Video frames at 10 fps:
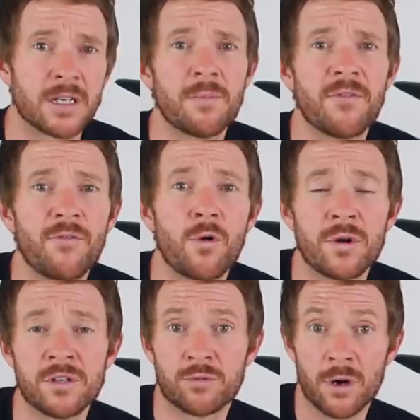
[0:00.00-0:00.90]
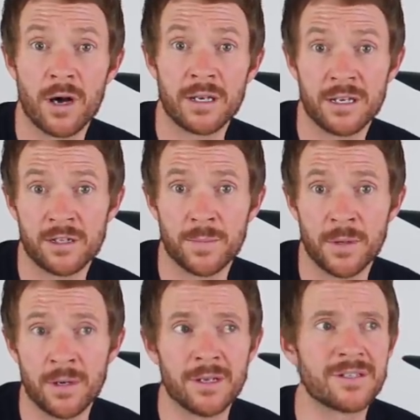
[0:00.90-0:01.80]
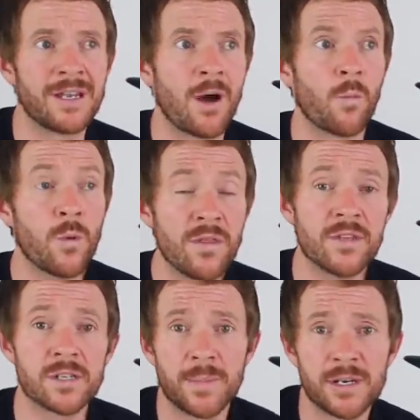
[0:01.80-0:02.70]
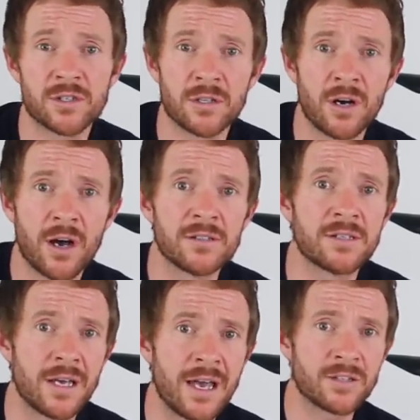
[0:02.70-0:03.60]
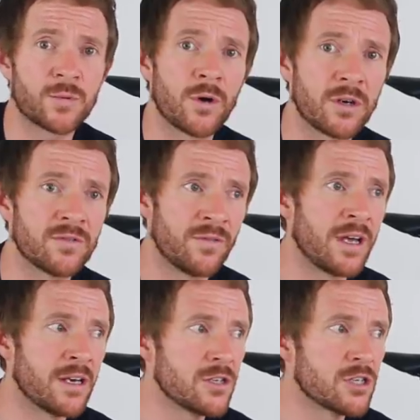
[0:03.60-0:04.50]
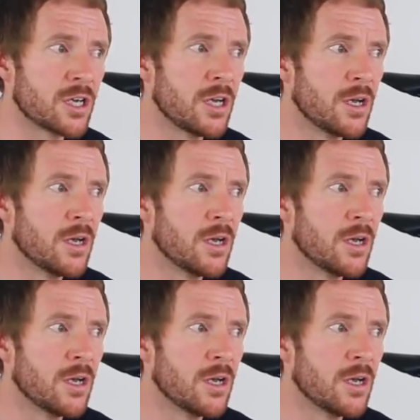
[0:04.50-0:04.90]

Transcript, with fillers: So number four is riding experience. Now with the specialized S-Works Venge,